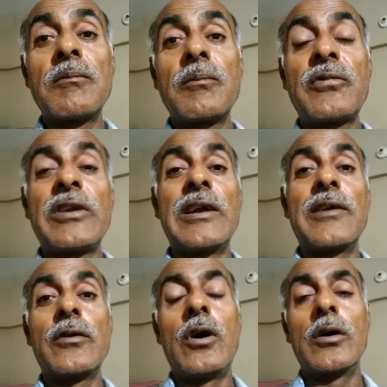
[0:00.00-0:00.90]
sing a
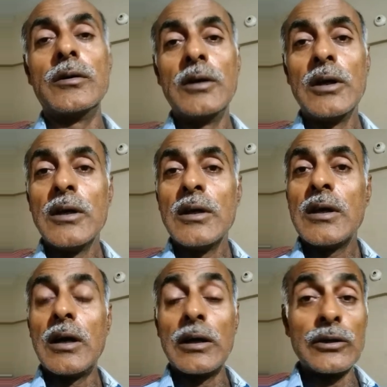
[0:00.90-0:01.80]
song,
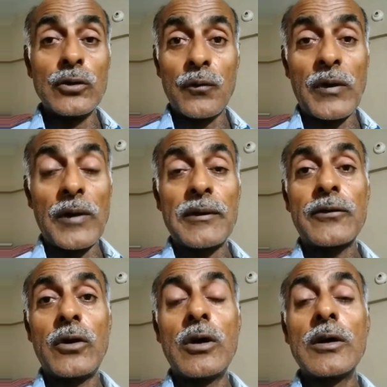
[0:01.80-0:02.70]
your favorite
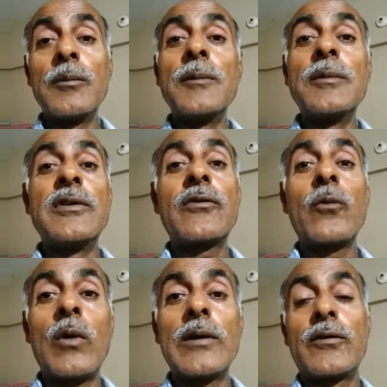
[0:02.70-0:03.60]
song, maybe just
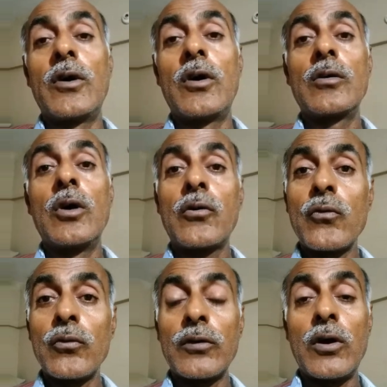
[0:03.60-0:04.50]
one song, or
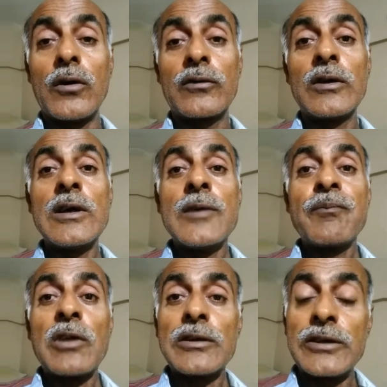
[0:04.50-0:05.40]
two songs,
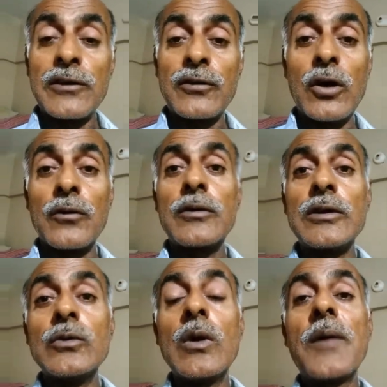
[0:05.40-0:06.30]
three songs.
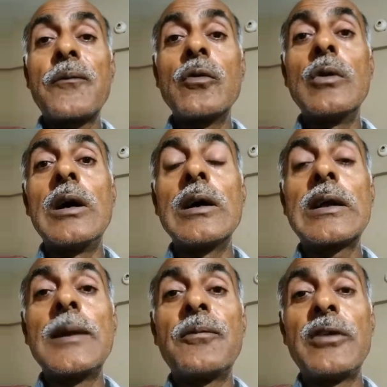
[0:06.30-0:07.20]
You have to
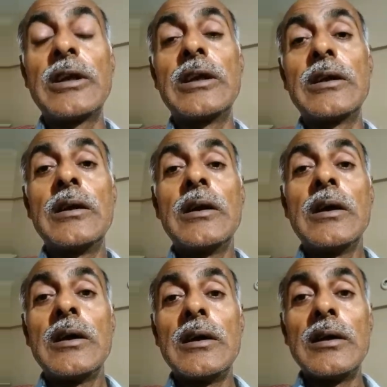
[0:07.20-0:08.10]
keep singing
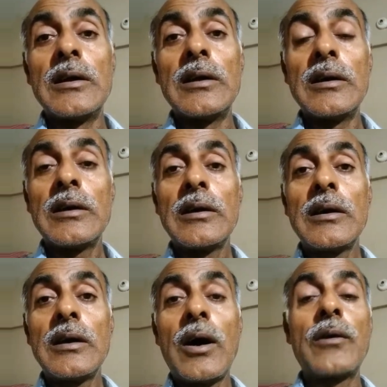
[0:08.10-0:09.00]

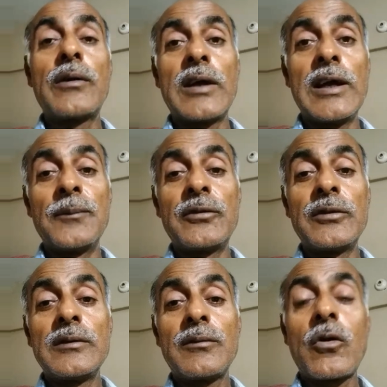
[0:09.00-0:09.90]
all the times.
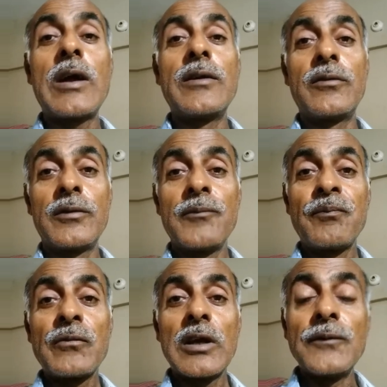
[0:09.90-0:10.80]
Try this.
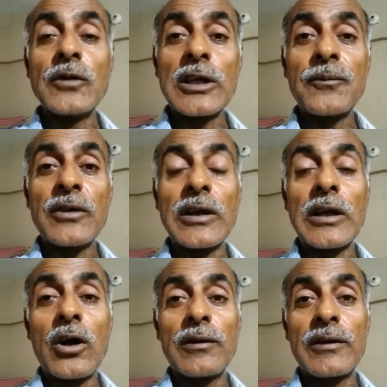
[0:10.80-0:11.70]
If you keep singing
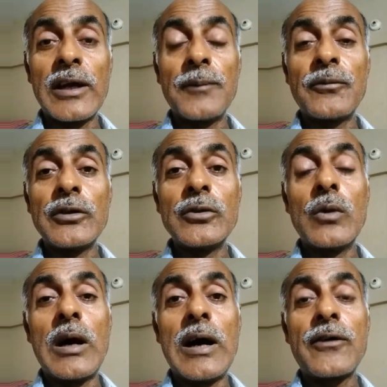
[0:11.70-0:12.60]
all the times, you
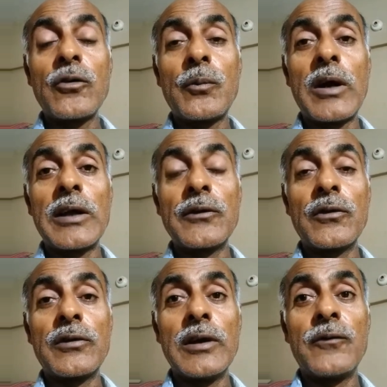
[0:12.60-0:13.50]
are occupying
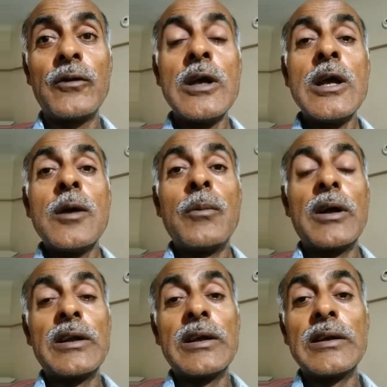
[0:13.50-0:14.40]
yourself,
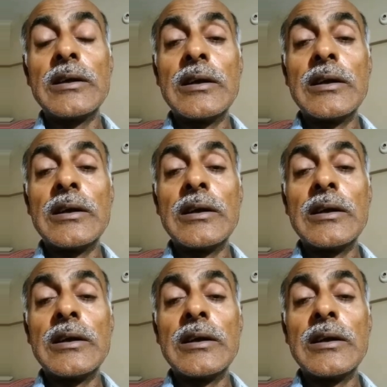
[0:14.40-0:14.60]
but then